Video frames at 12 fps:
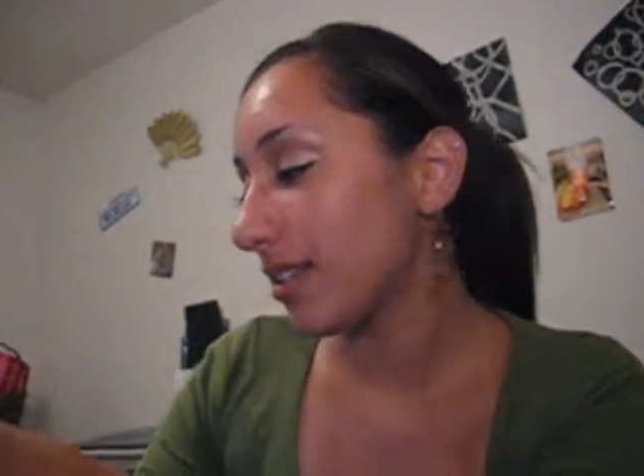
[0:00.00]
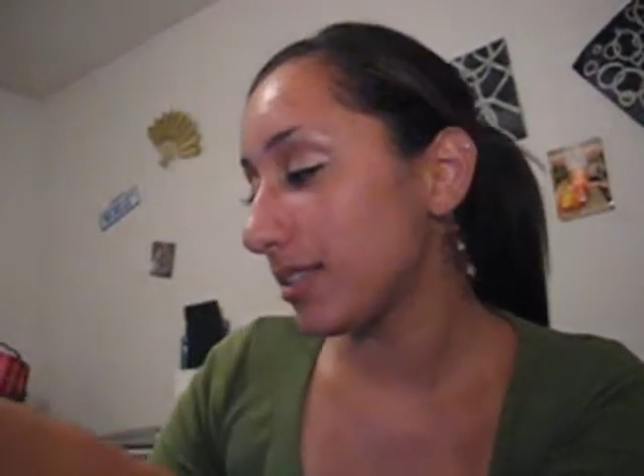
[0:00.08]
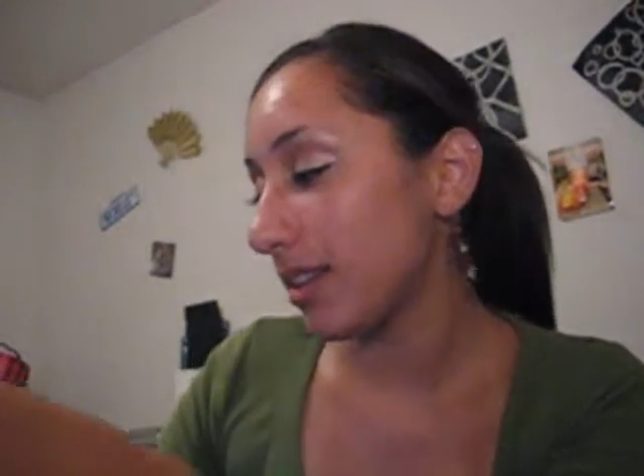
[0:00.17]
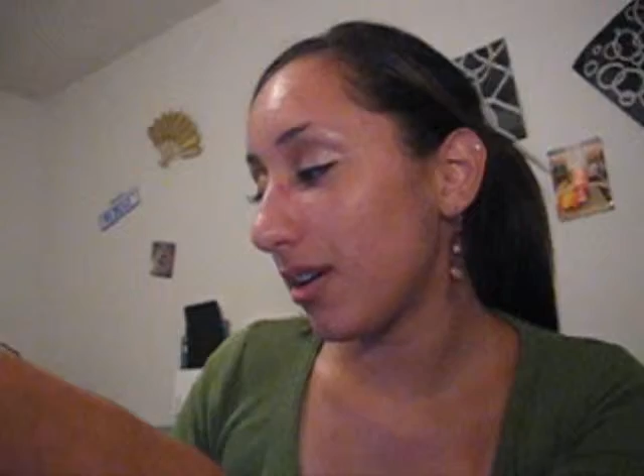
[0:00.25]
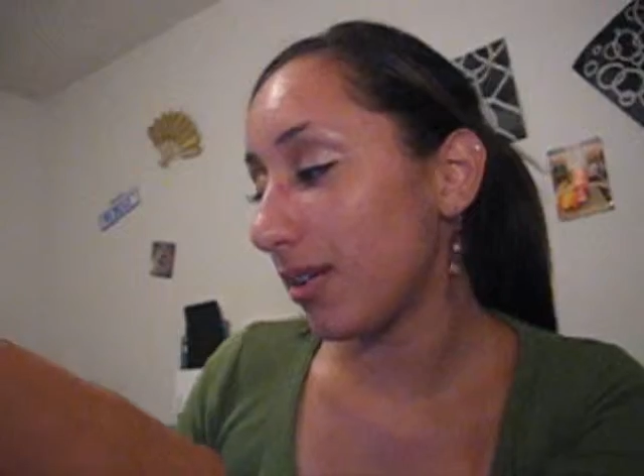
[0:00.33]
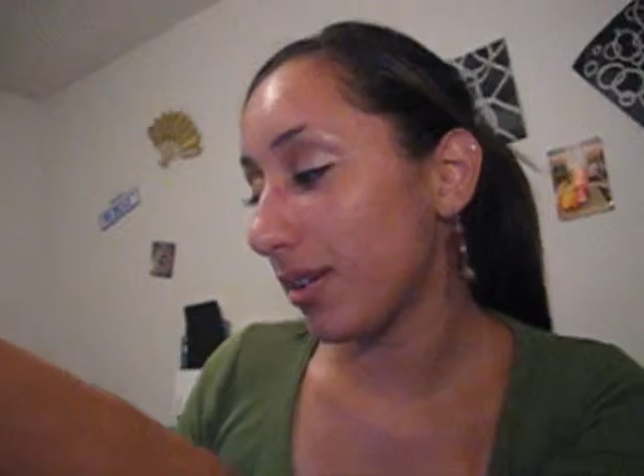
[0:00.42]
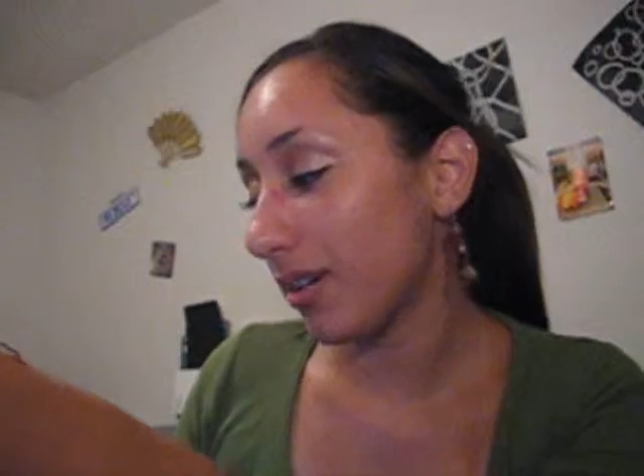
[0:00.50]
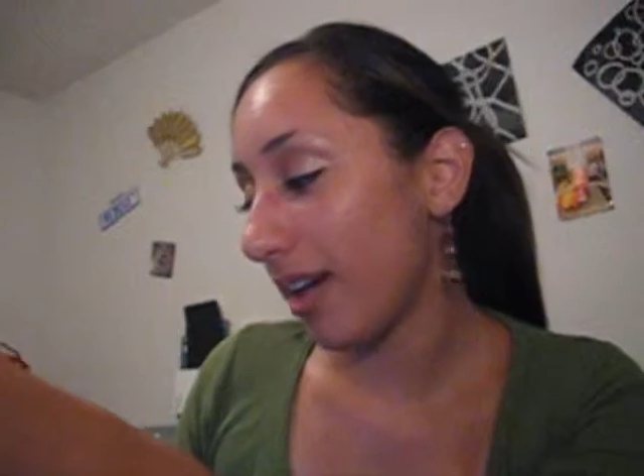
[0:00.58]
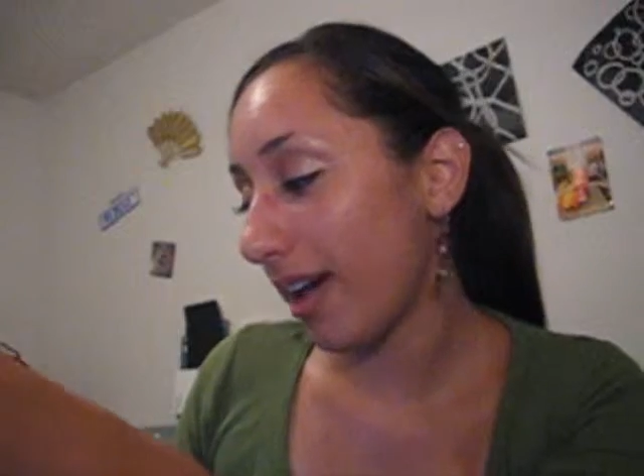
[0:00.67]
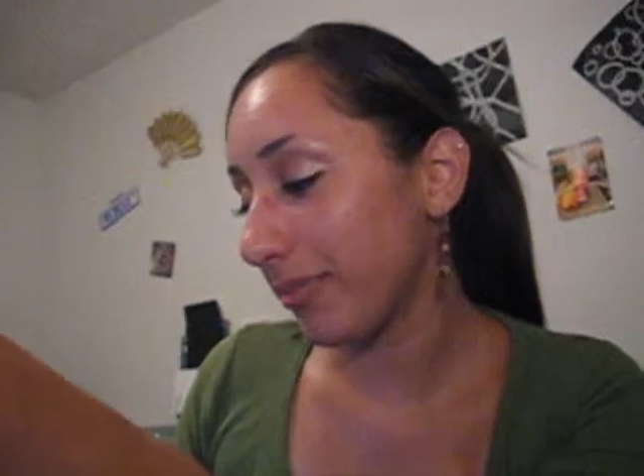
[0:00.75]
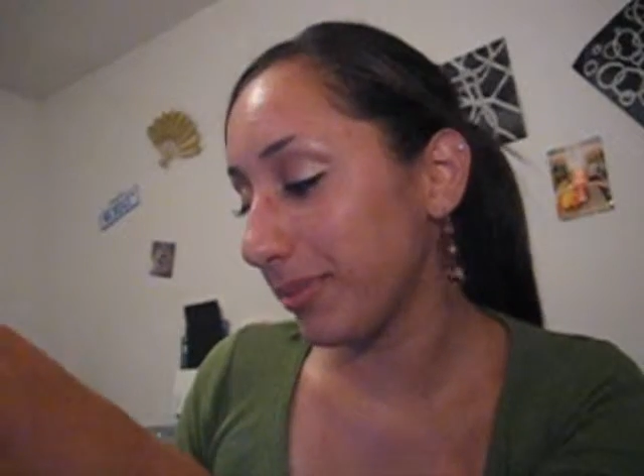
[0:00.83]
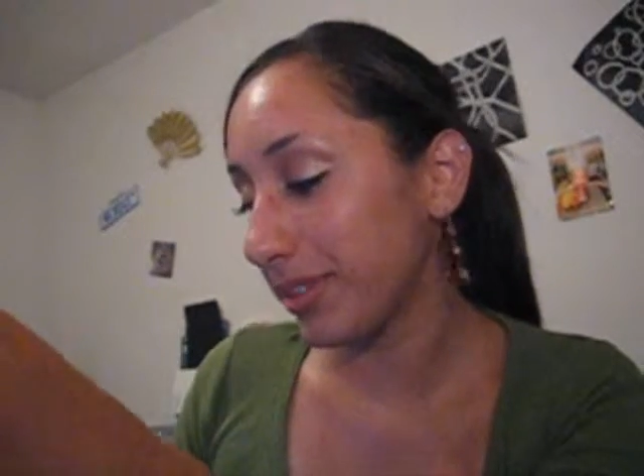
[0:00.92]
So
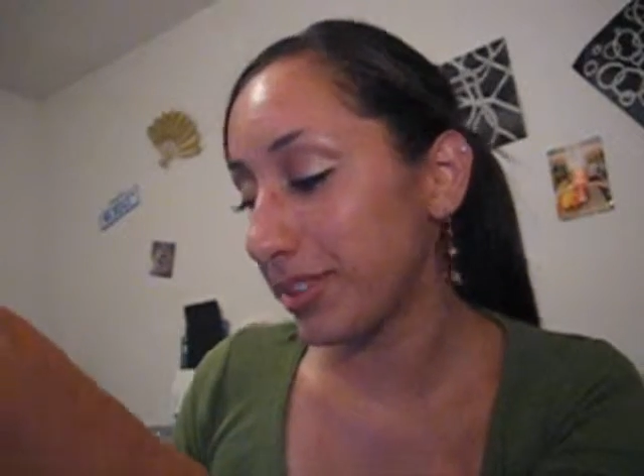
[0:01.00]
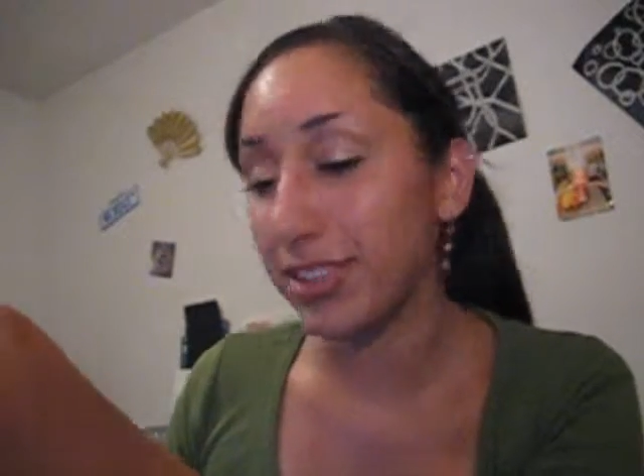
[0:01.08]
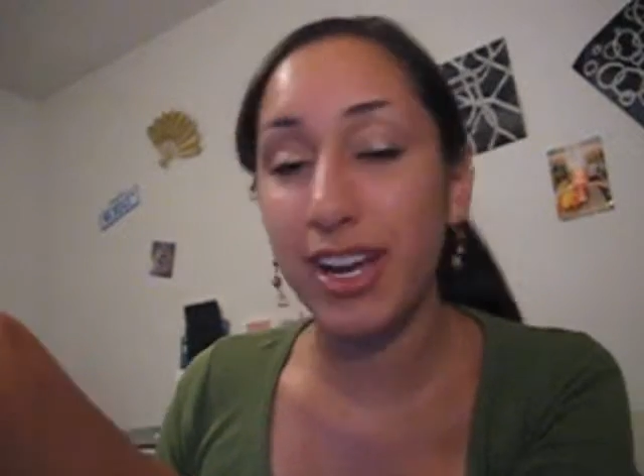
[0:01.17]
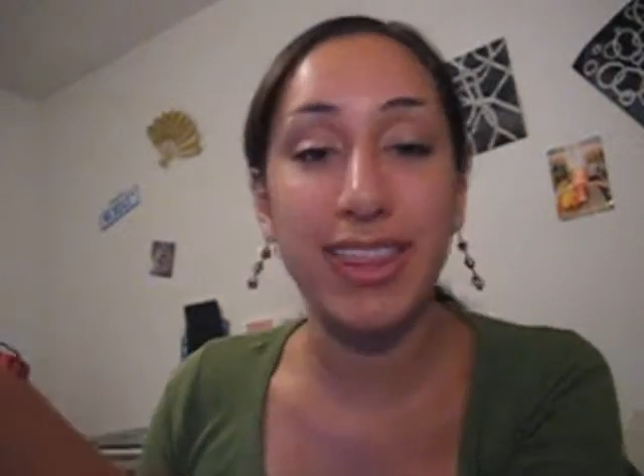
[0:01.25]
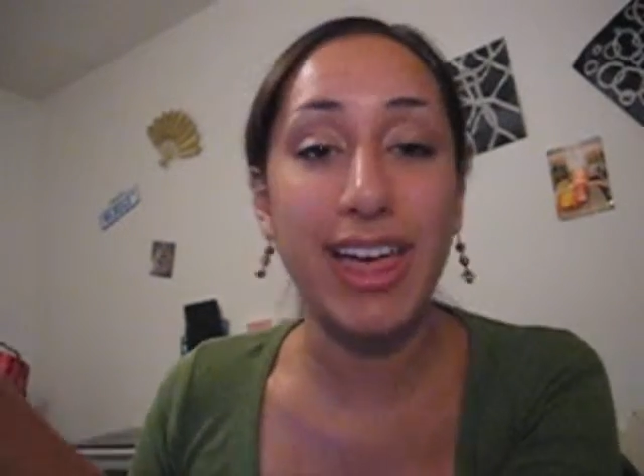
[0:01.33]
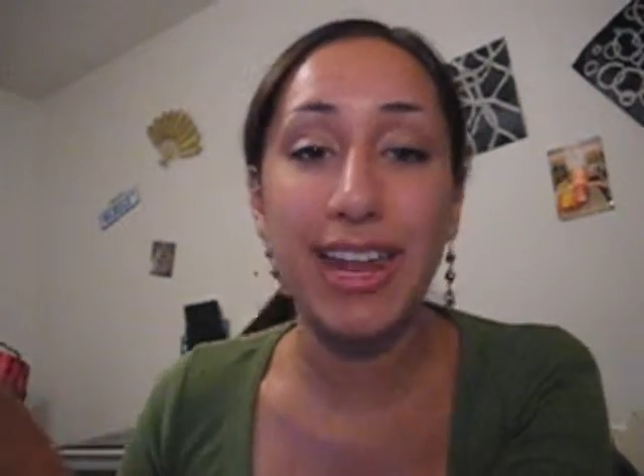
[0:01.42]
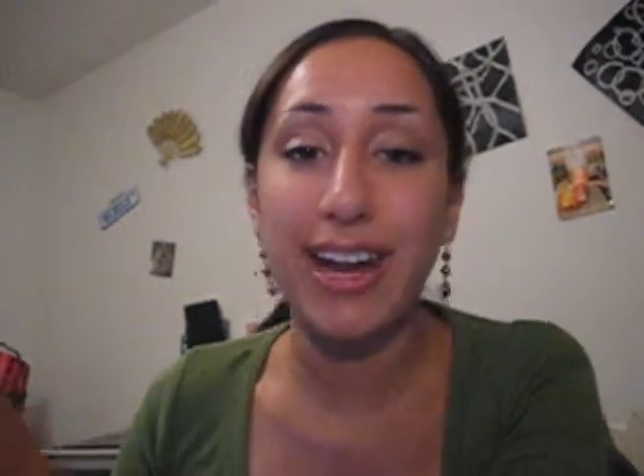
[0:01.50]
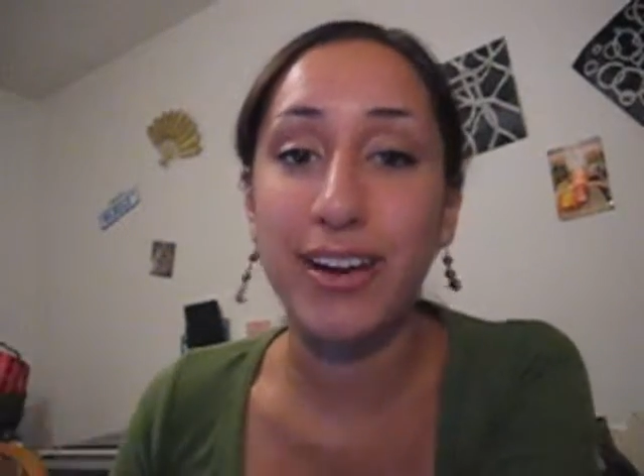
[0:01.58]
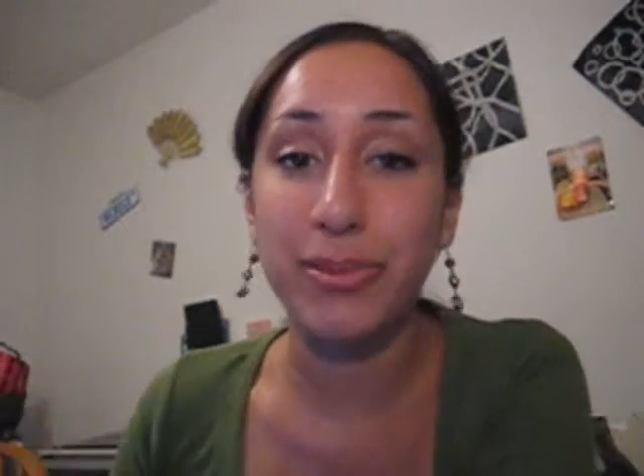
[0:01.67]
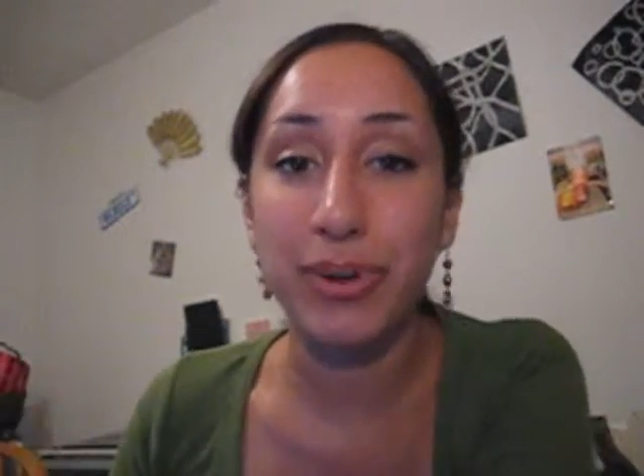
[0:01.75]
I'm going to try that out.